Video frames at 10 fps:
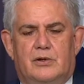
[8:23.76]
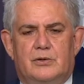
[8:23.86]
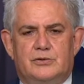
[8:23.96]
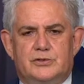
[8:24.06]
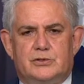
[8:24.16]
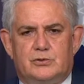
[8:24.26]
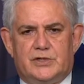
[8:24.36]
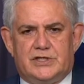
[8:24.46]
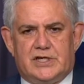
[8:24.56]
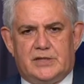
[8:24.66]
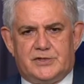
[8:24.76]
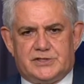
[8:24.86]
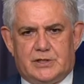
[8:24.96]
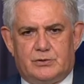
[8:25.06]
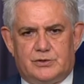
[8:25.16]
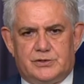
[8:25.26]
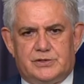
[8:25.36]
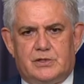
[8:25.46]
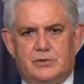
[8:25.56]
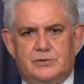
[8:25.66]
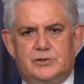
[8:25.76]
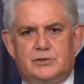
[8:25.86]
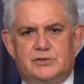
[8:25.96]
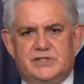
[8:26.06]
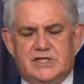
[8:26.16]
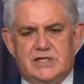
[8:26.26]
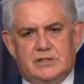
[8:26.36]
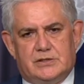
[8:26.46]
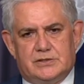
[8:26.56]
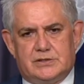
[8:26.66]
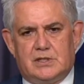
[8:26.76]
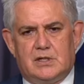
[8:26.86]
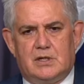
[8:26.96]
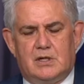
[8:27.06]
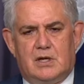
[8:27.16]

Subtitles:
those who we deem as elders and those who are seniors,